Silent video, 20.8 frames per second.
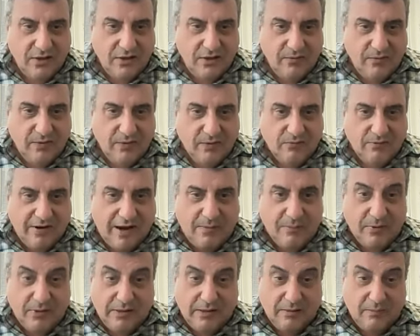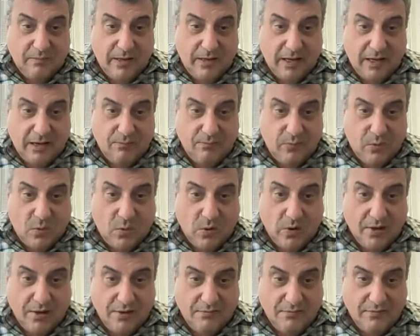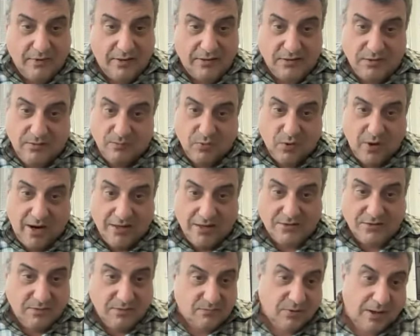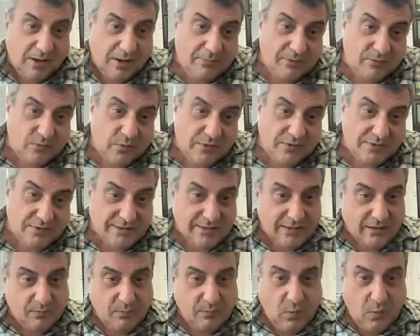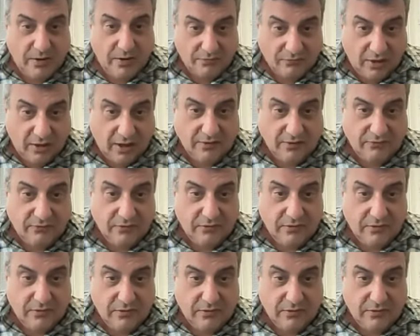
we would rapidly become bored and depressed and probably wouldn't see the point of life.